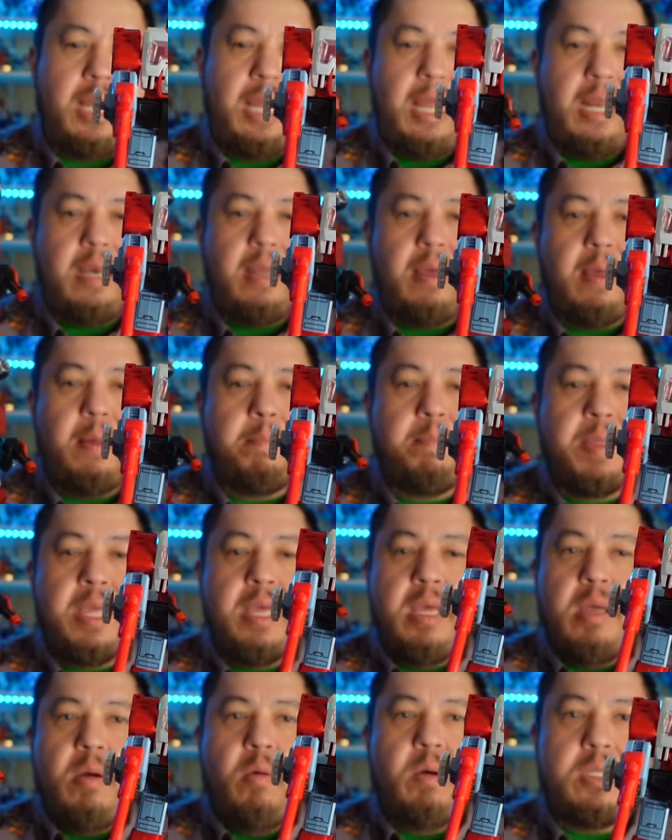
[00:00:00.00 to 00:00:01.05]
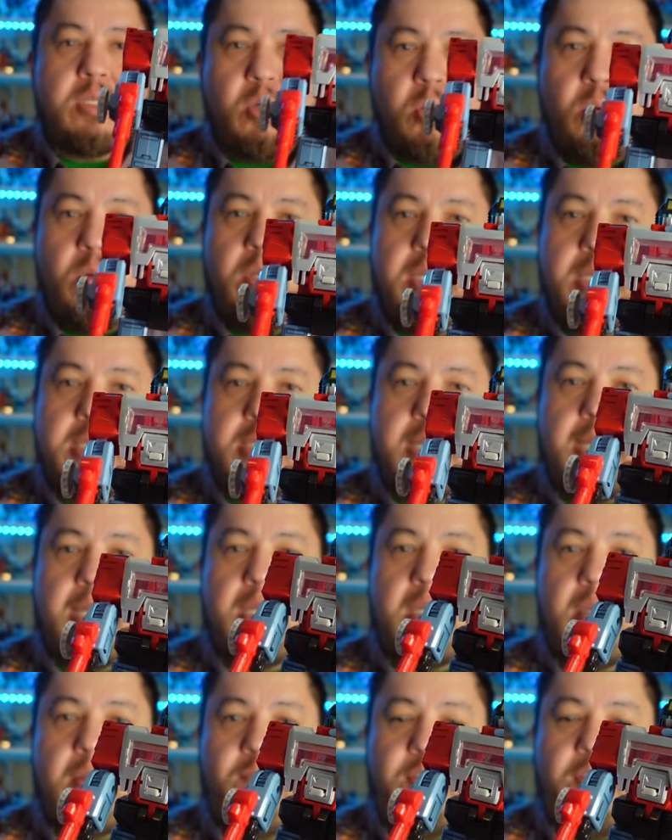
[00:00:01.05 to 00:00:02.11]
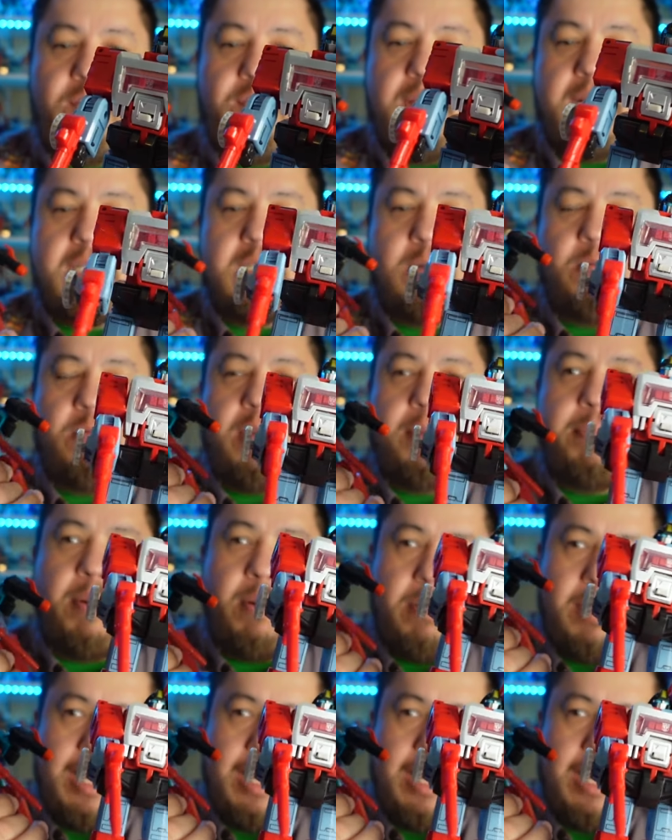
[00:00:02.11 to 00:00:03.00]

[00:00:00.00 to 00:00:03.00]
And um, what's cool is like if you find some repro